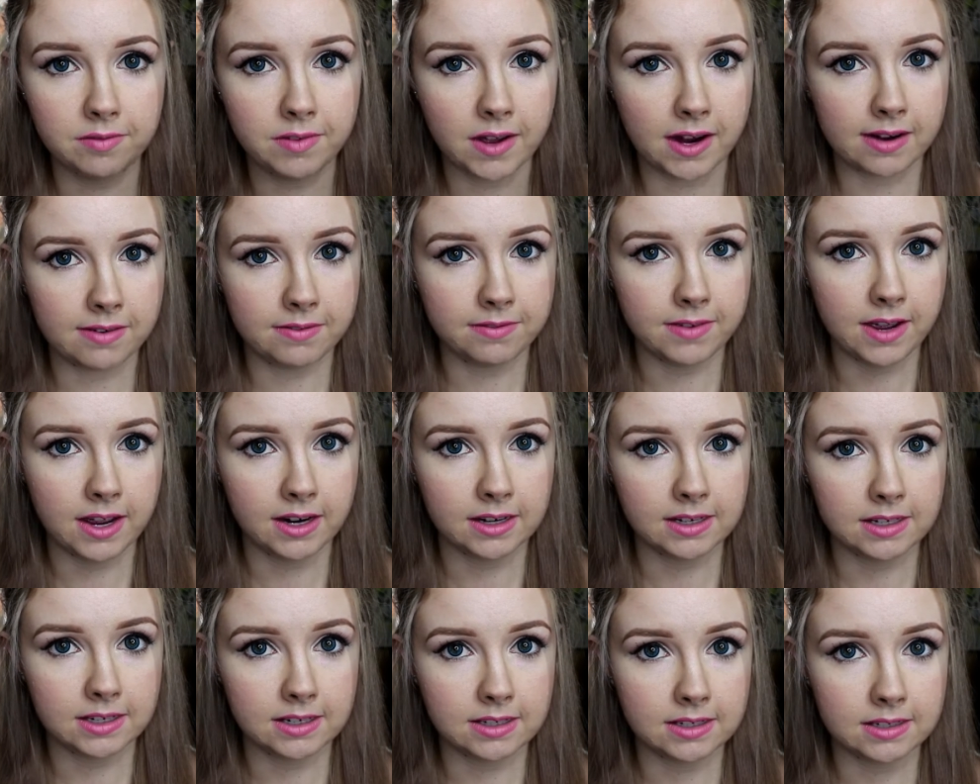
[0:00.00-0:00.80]
a fun
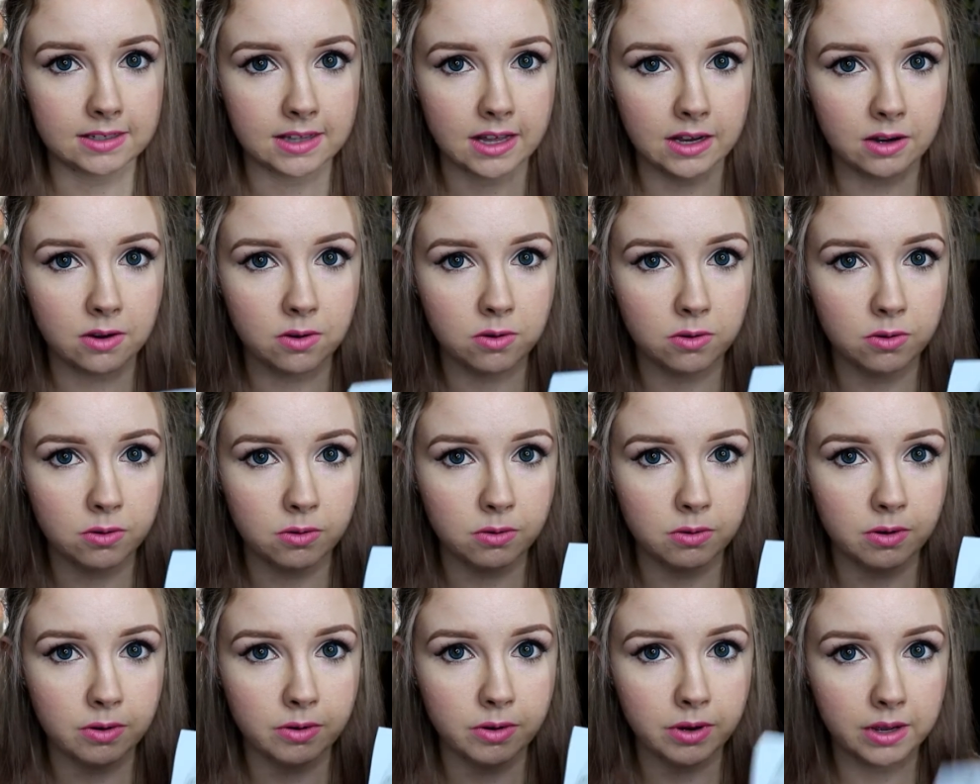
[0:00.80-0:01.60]
fact is they
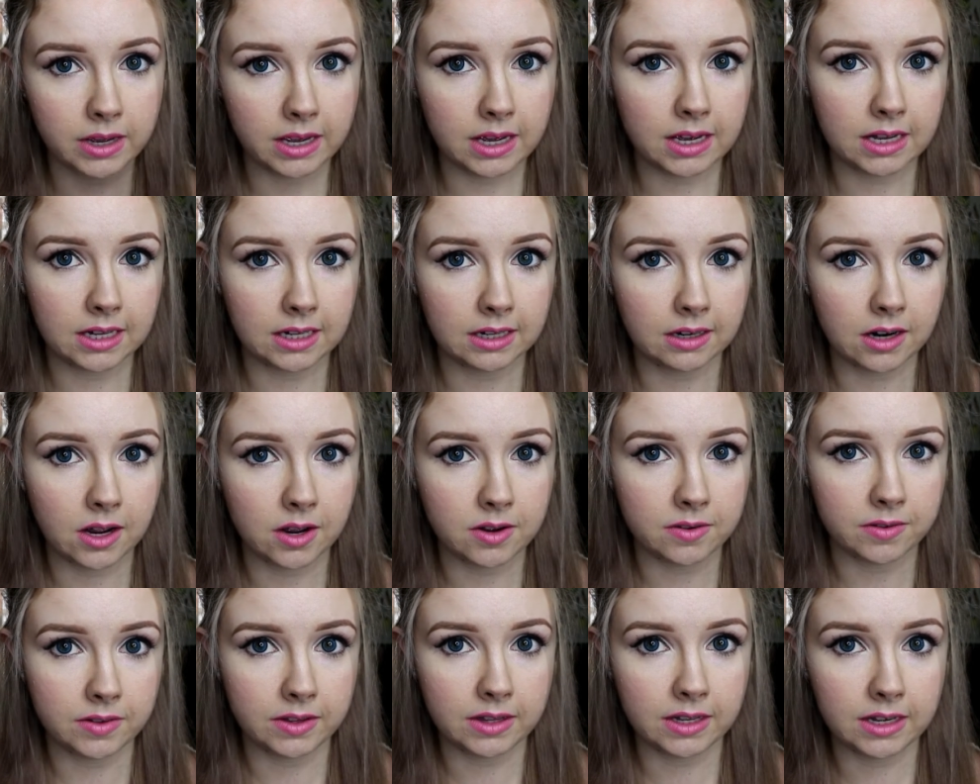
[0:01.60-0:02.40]
call eel
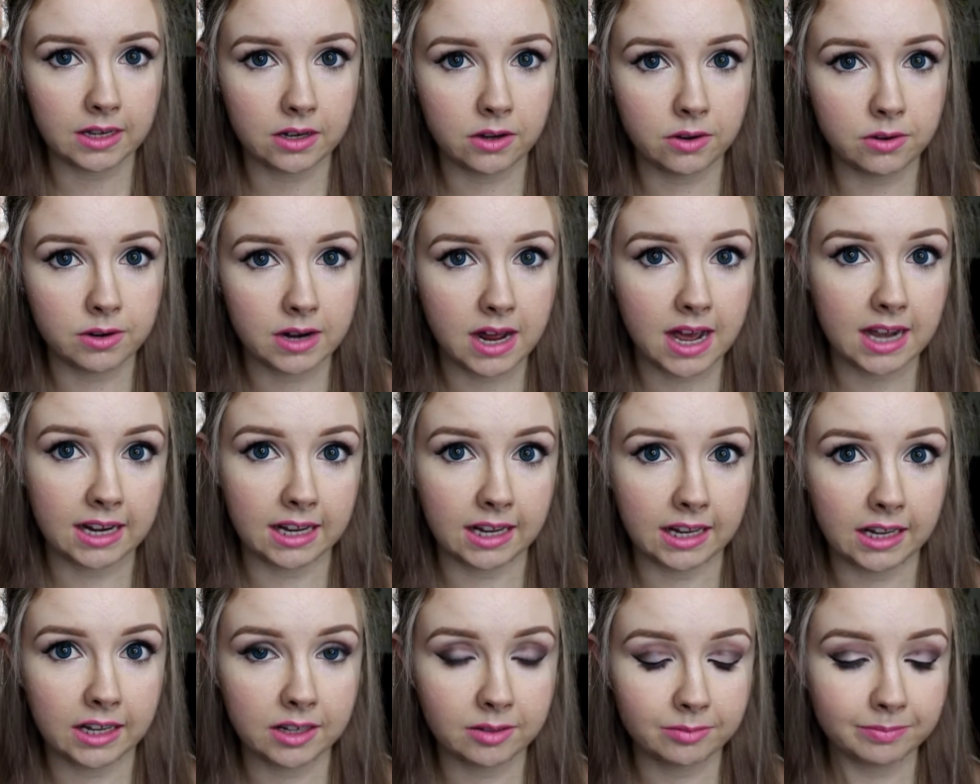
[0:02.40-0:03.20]
over there
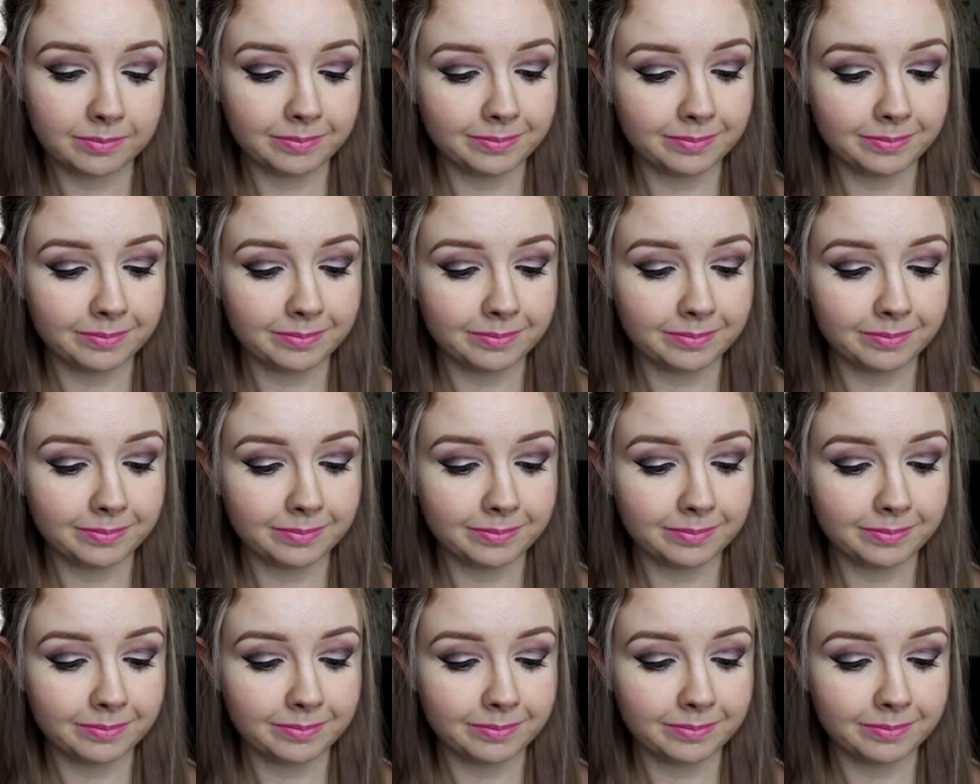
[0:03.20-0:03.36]
unagi.